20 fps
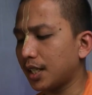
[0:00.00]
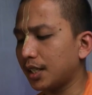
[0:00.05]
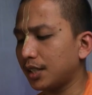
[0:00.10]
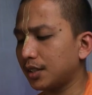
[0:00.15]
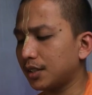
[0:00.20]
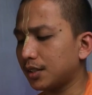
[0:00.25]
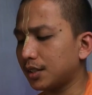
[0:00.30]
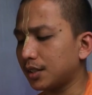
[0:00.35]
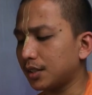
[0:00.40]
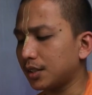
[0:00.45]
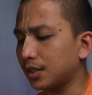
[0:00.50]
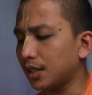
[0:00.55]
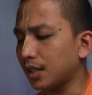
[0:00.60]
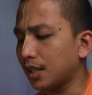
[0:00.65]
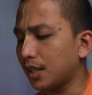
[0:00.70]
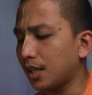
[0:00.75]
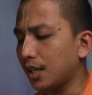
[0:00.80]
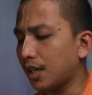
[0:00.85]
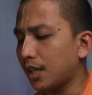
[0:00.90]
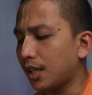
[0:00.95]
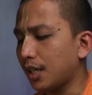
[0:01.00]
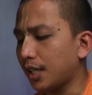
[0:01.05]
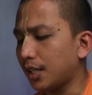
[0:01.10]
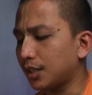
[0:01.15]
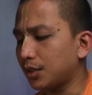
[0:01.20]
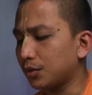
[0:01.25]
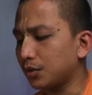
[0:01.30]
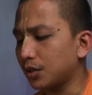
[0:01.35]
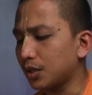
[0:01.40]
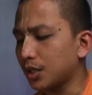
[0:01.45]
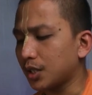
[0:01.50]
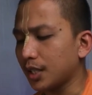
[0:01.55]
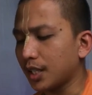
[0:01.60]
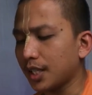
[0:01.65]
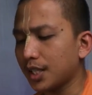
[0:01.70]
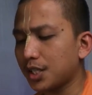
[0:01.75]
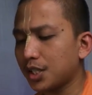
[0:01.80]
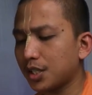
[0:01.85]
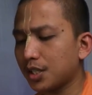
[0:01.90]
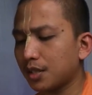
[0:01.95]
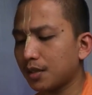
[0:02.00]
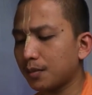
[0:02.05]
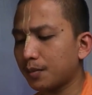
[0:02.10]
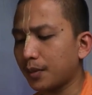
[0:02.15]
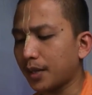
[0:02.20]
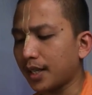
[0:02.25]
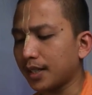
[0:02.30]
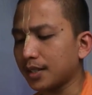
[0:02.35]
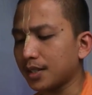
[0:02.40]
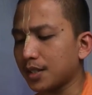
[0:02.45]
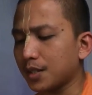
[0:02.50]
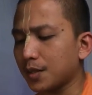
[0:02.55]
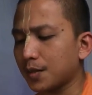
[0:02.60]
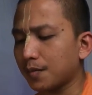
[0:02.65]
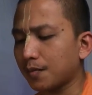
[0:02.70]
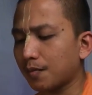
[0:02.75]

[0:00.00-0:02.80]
entered into the celestial planets.